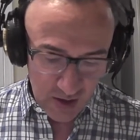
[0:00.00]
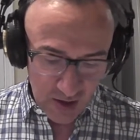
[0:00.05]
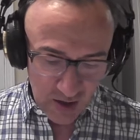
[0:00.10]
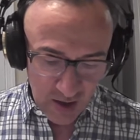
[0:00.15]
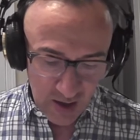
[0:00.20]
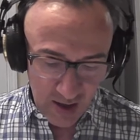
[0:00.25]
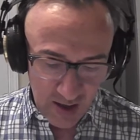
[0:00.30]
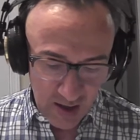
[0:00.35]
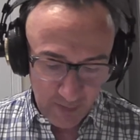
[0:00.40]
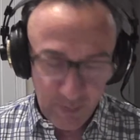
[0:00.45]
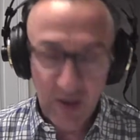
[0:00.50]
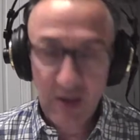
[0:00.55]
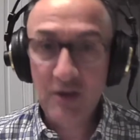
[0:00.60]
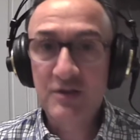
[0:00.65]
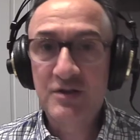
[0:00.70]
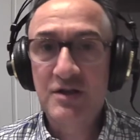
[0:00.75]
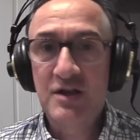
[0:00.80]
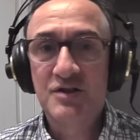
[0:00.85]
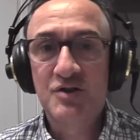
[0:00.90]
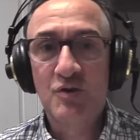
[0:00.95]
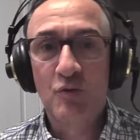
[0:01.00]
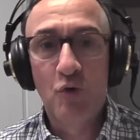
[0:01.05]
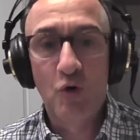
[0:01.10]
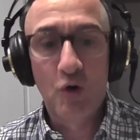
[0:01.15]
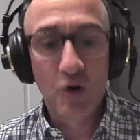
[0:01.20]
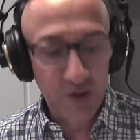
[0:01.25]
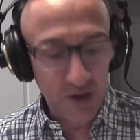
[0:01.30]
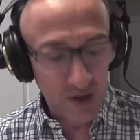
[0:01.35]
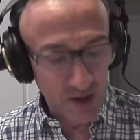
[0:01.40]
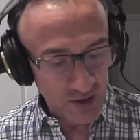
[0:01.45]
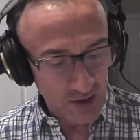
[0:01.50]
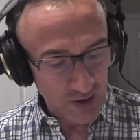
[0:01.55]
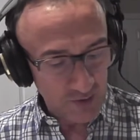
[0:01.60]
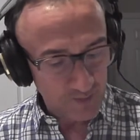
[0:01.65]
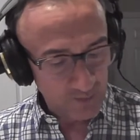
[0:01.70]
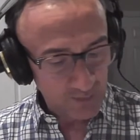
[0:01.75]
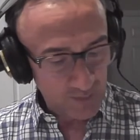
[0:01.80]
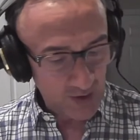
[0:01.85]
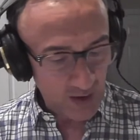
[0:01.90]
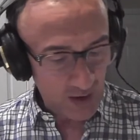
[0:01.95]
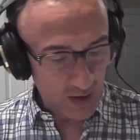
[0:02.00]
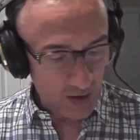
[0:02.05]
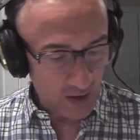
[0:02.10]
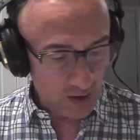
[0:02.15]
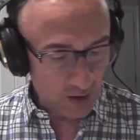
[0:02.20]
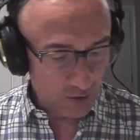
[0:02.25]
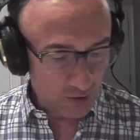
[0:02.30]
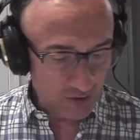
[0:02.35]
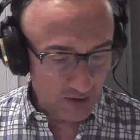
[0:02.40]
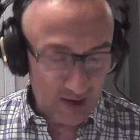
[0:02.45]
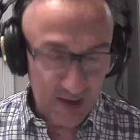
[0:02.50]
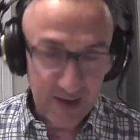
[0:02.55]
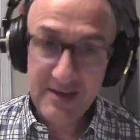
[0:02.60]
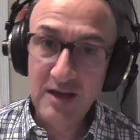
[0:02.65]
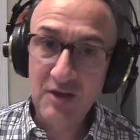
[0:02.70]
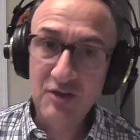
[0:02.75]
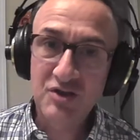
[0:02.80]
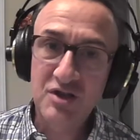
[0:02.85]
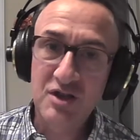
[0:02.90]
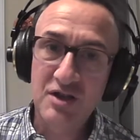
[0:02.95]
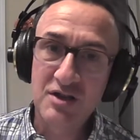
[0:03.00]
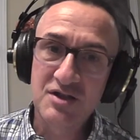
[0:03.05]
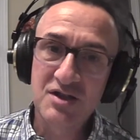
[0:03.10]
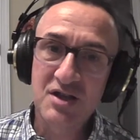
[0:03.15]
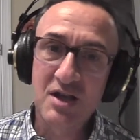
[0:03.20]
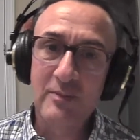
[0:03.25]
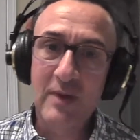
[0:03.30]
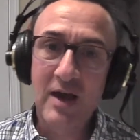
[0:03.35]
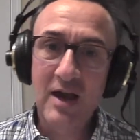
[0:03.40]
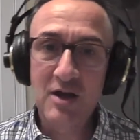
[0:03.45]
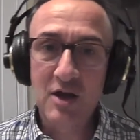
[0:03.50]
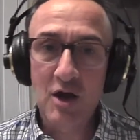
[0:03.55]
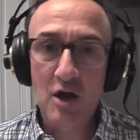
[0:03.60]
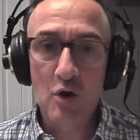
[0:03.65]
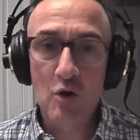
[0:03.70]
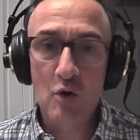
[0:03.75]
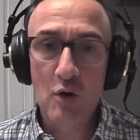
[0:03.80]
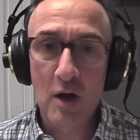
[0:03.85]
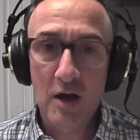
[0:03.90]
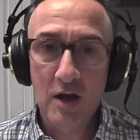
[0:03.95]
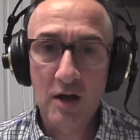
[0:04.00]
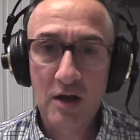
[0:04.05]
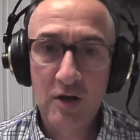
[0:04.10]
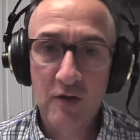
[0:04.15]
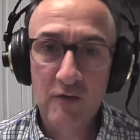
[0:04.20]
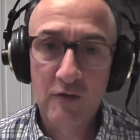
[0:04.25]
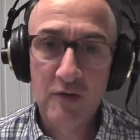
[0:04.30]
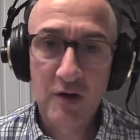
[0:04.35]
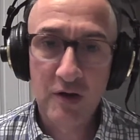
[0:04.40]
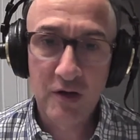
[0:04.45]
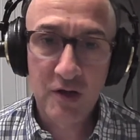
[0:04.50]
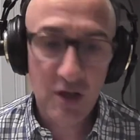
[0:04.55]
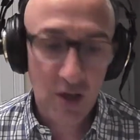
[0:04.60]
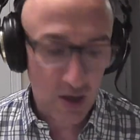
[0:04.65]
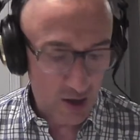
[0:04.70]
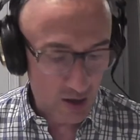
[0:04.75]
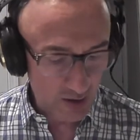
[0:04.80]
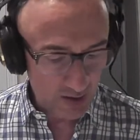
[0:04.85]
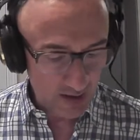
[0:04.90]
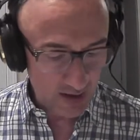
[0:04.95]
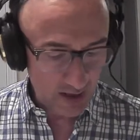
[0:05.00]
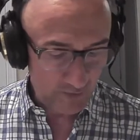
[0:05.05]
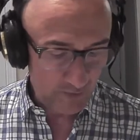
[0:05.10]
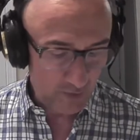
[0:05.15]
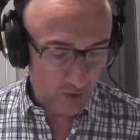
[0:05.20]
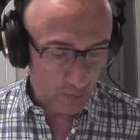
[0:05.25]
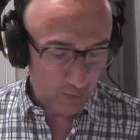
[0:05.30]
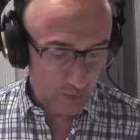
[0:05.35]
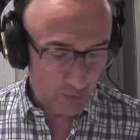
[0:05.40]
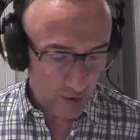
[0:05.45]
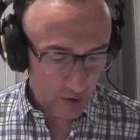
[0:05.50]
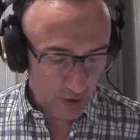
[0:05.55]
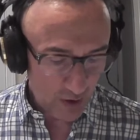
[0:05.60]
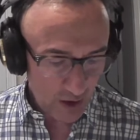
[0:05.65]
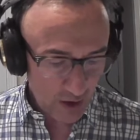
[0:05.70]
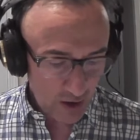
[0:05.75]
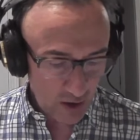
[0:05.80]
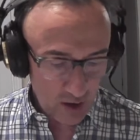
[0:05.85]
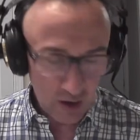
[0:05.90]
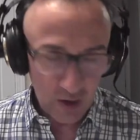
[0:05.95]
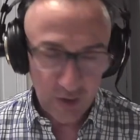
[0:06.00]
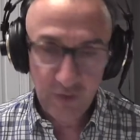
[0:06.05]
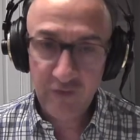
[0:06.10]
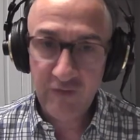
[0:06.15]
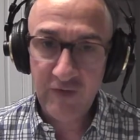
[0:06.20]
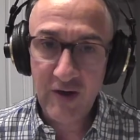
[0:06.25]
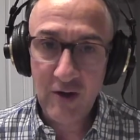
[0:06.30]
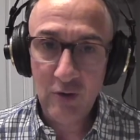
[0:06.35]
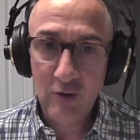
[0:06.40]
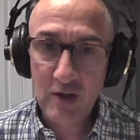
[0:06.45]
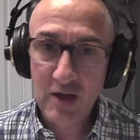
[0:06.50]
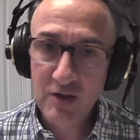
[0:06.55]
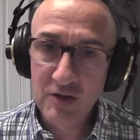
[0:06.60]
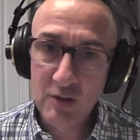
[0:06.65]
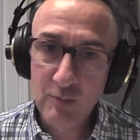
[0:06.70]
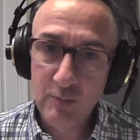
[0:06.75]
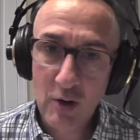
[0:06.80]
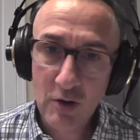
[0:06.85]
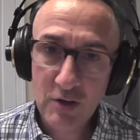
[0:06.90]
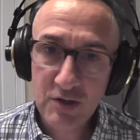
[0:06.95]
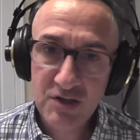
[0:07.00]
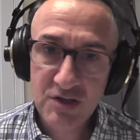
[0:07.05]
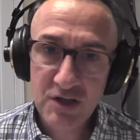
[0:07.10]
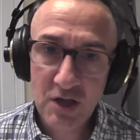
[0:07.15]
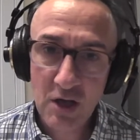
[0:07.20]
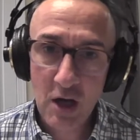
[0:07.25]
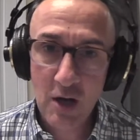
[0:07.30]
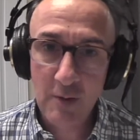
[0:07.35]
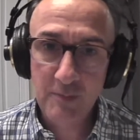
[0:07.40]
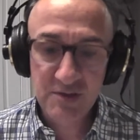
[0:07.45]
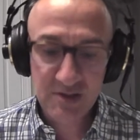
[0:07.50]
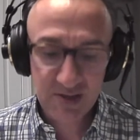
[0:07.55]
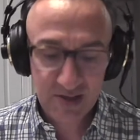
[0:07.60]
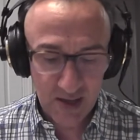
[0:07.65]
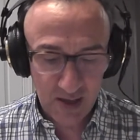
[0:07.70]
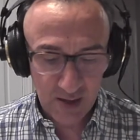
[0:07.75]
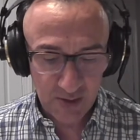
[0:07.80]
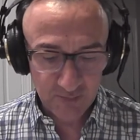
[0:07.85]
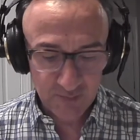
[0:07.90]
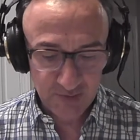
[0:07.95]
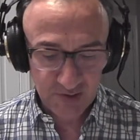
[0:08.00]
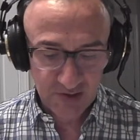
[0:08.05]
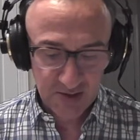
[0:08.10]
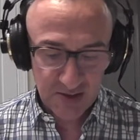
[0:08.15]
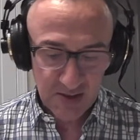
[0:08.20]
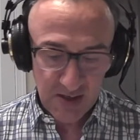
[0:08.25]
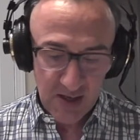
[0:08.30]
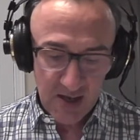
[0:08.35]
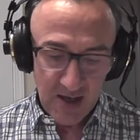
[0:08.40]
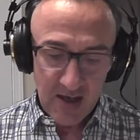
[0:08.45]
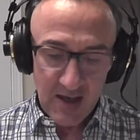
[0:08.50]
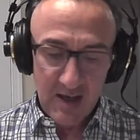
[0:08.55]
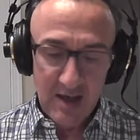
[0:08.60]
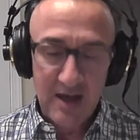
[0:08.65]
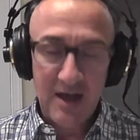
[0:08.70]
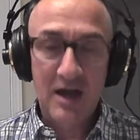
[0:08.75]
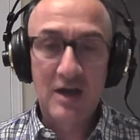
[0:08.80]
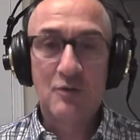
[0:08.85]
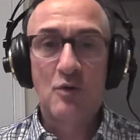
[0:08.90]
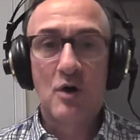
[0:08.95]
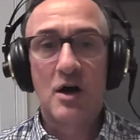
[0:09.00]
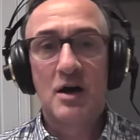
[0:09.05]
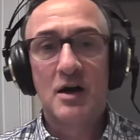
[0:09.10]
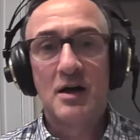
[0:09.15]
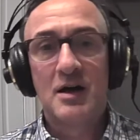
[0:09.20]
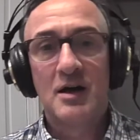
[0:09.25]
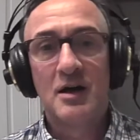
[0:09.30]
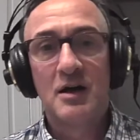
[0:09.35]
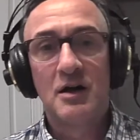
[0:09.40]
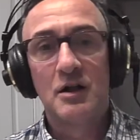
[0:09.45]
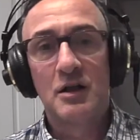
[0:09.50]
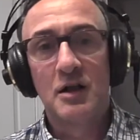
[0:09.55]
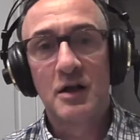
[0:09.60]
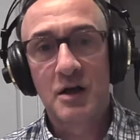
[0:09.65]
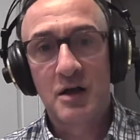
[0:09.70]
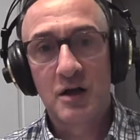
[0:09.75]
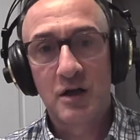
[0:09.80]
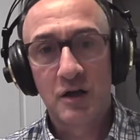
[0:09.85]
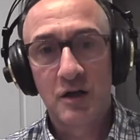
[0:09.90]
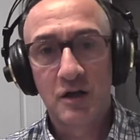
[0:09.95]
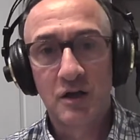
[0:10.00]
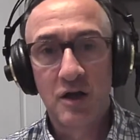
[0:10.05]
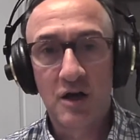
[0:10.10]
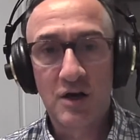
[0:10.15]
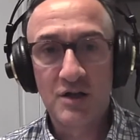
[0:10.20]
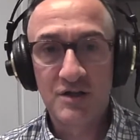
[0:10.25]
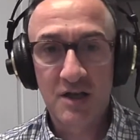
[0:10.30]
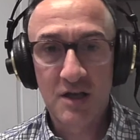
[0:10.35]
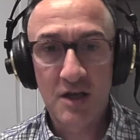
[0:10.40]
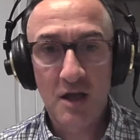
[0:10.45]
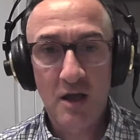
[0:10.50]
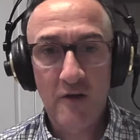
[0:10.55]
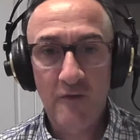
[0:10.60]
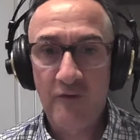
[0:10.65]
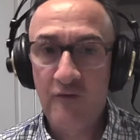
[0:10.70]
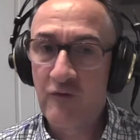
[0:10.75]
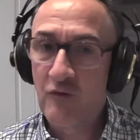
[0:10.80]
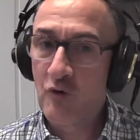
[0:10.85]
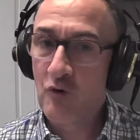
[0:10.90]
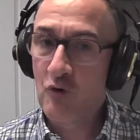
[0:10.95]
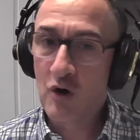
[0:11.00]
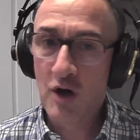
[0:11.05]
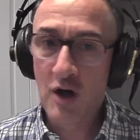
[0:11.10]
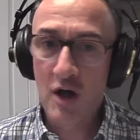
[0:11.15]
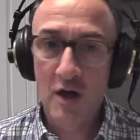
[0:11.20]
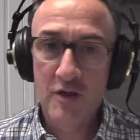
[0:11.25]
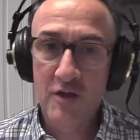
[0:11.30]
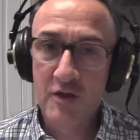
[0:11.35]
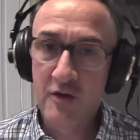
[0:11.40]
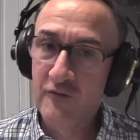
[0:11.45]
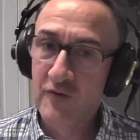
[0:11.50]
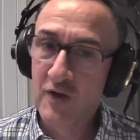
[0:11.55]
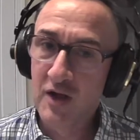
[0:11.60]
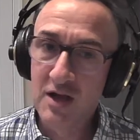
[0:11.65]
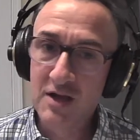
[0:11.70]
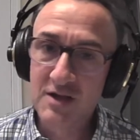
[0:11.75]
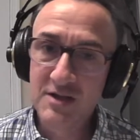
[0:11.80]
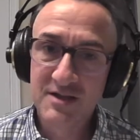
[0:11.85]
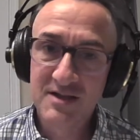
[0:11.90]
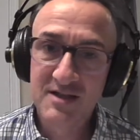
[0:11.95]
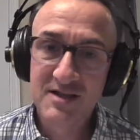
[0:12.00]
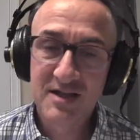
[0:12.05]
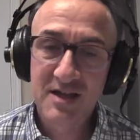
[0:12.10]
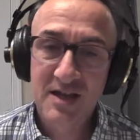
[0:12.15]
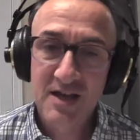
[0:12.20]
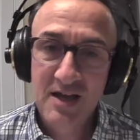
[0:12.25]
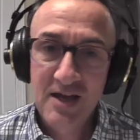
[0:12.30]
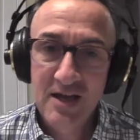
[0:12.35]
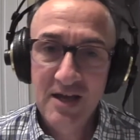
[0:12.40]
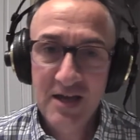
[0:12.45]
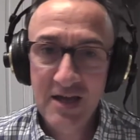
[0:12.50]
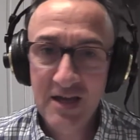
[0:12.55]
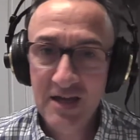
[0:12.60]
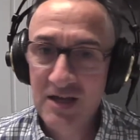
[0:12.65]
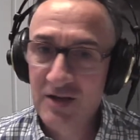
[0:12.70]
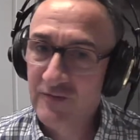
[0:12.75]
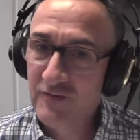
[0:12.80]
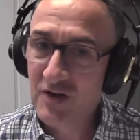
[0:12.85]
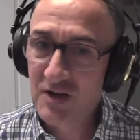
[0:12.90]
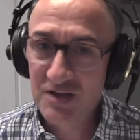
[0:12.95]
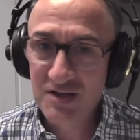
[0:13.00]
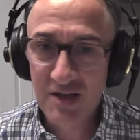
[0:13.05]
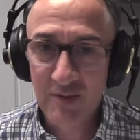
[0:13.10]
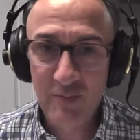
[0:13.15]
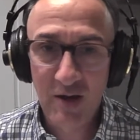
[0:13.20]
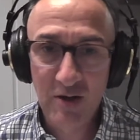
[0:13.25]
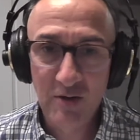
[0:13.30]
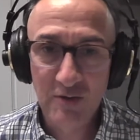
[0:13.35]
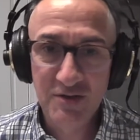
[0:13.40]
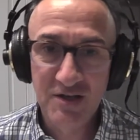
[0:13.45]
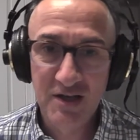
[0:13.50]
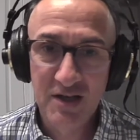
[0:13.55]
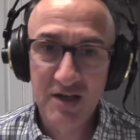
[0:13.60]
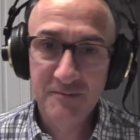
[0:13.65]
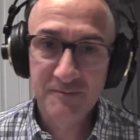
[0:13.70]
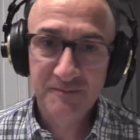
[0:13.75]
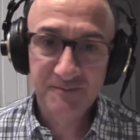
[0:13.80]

A penalty is awarded. Looked like Nelson Semedo gave up the foul in the box. Up steps Anwar El Ghazi for the Villains. He converts the penalty.